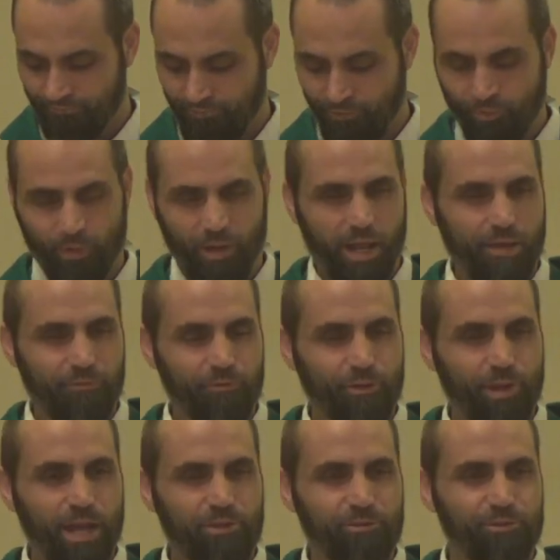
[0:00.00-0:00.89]
What have
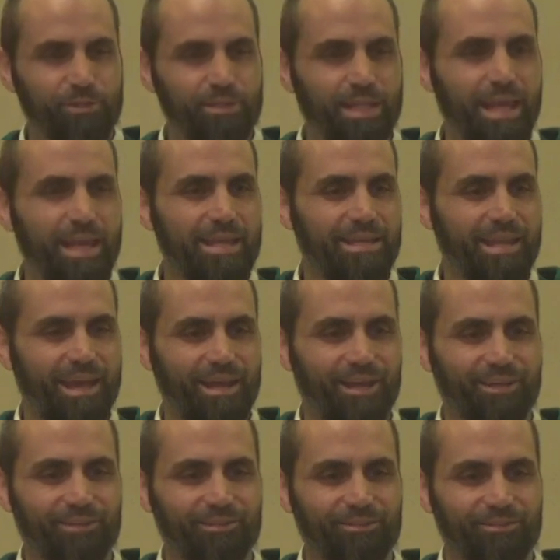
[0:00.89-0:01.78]
you had to lay
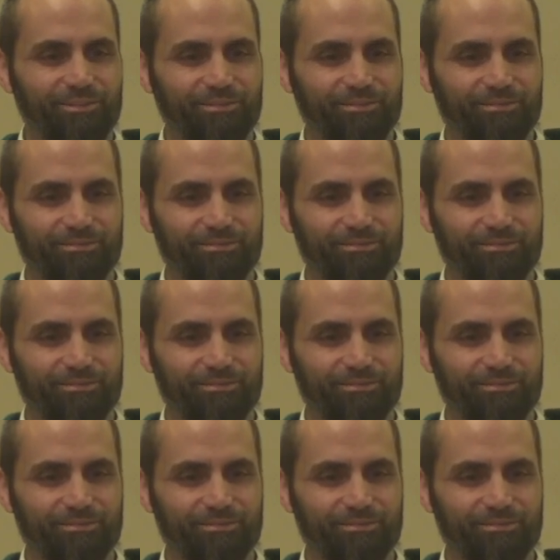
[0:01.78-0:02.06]
down?